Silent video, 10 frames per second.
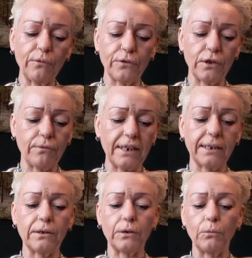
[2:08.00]
for the
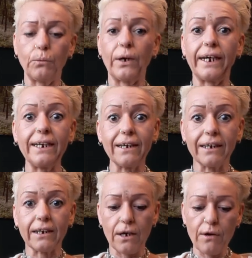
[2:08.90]
rest of the
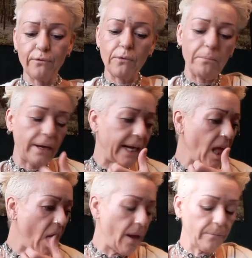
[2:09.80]
week from
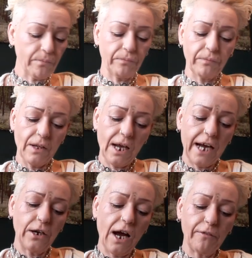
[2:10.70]
me.
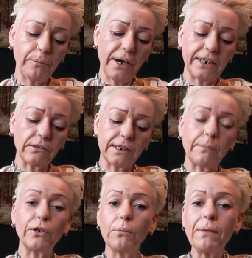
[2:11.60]
And I have prayed on
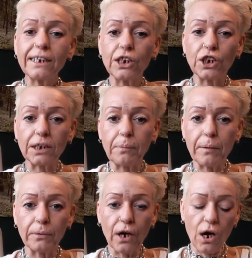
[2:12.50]
some of your messages,
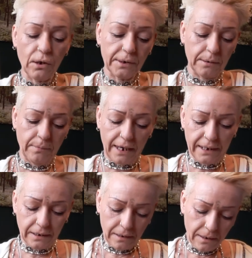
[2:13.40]
people that asked
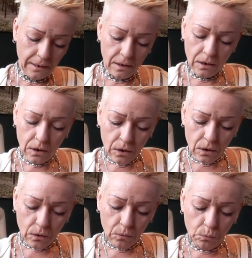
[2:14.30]
me,
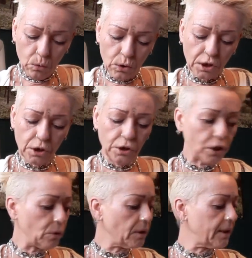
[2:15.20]
what do
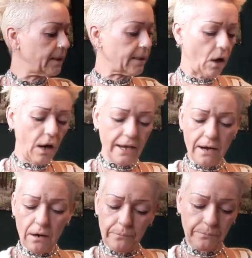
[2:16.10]
you
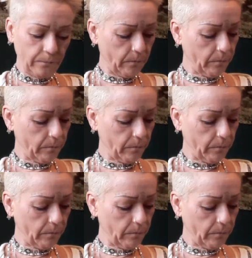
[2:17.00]
desire?